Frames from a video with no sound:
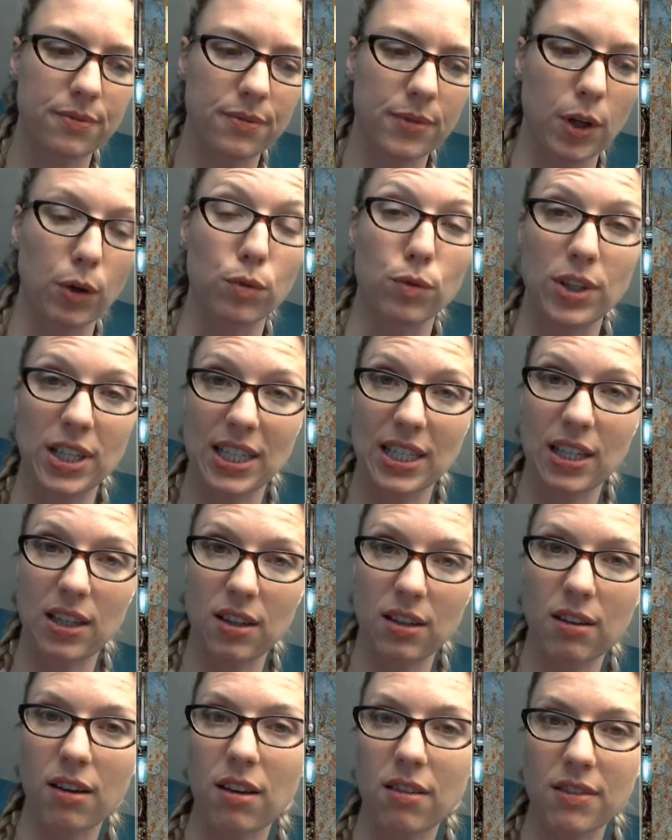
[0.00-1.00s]

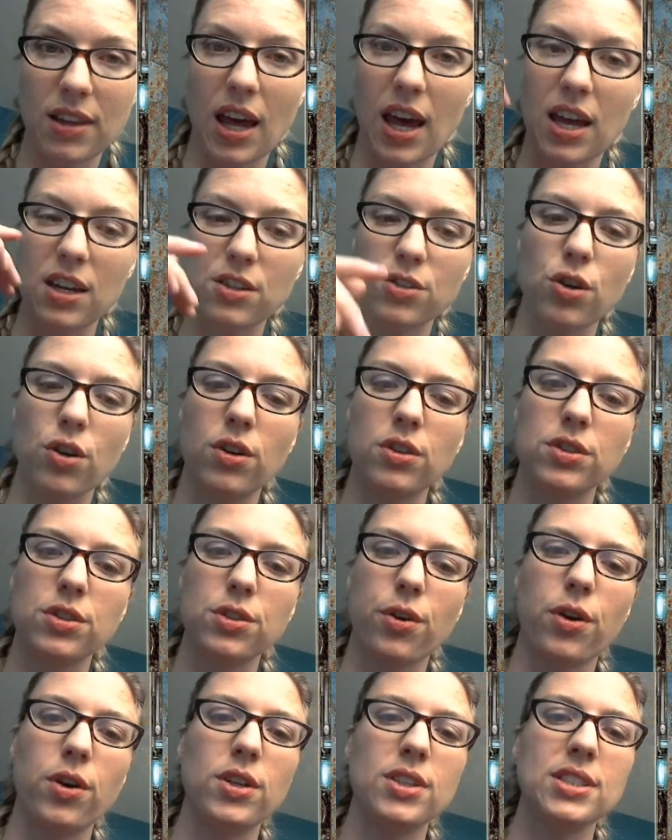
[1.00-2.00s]
reading of the Hingehold
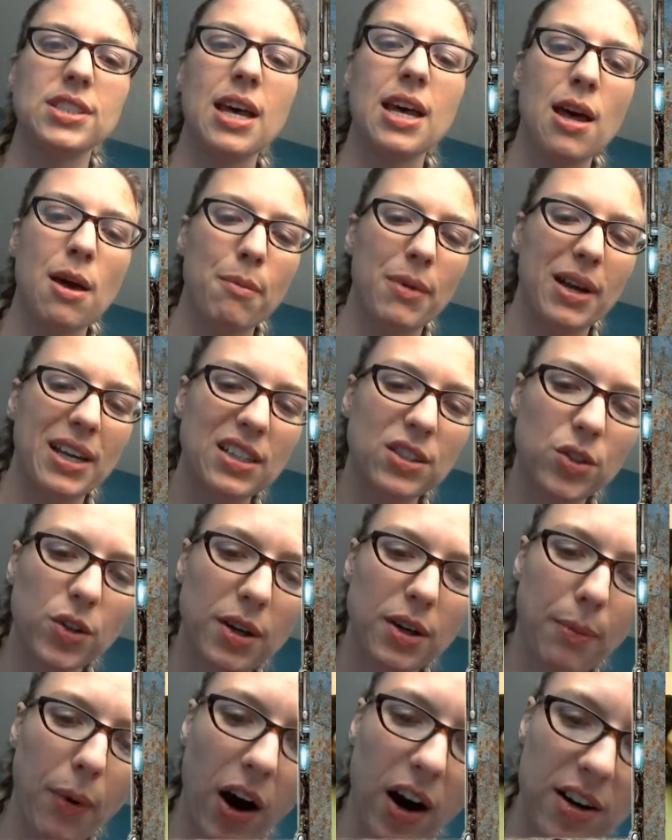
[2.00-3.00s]
Scrolls. I think it's
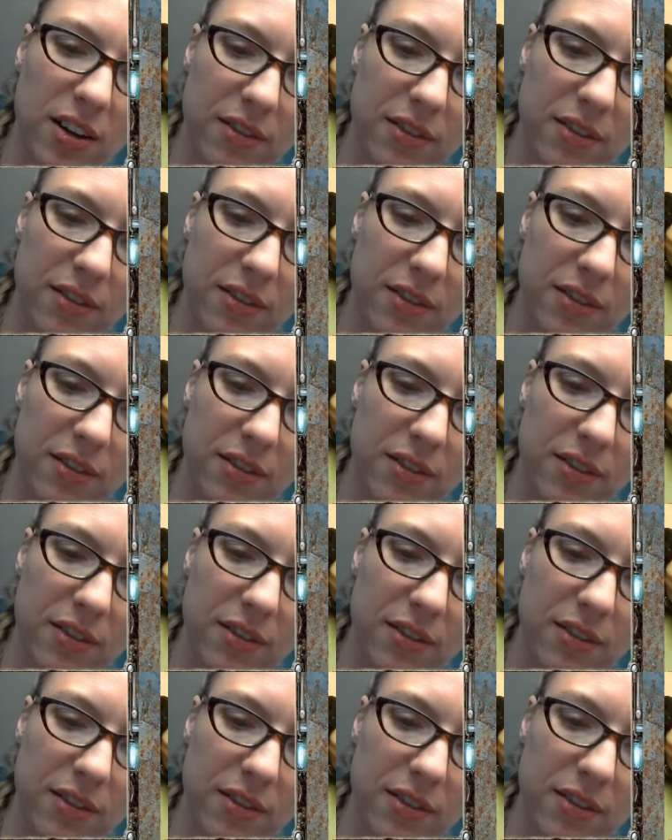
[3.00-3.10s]
only part